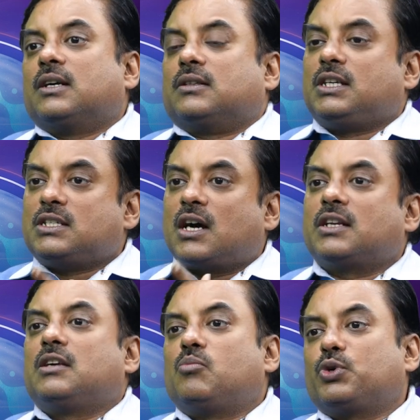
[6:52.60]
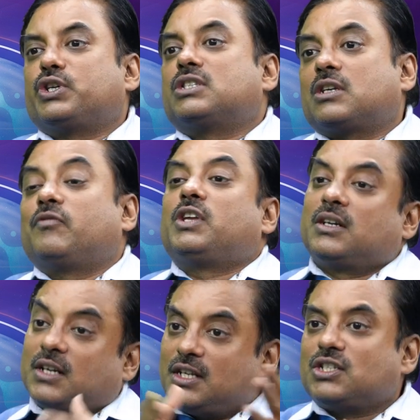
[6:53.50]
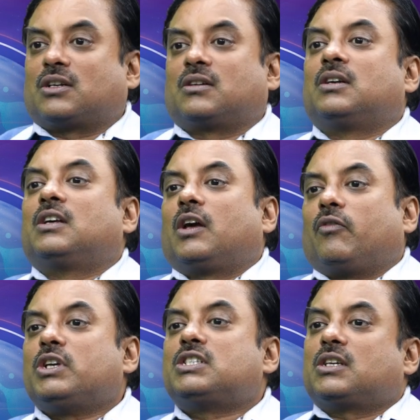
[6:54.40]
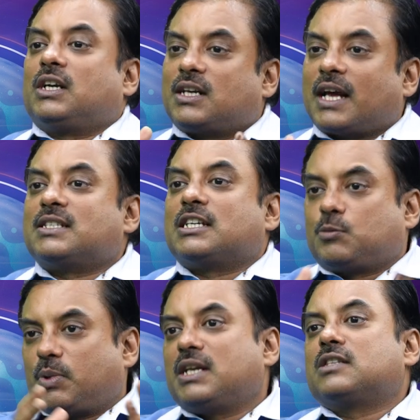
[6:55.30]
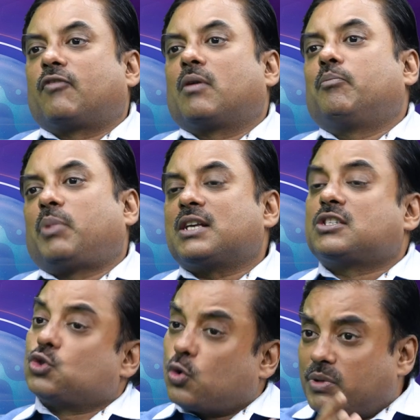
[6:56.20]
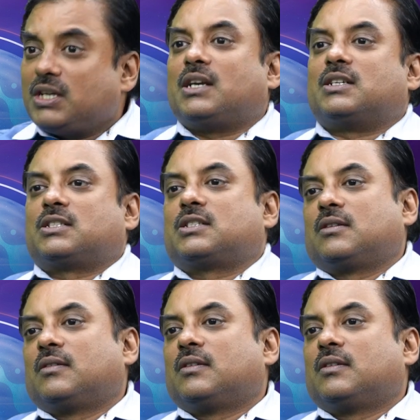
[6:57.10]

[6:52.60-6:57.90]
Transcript: These are the emotions of that creature, which it has experienced from past so many years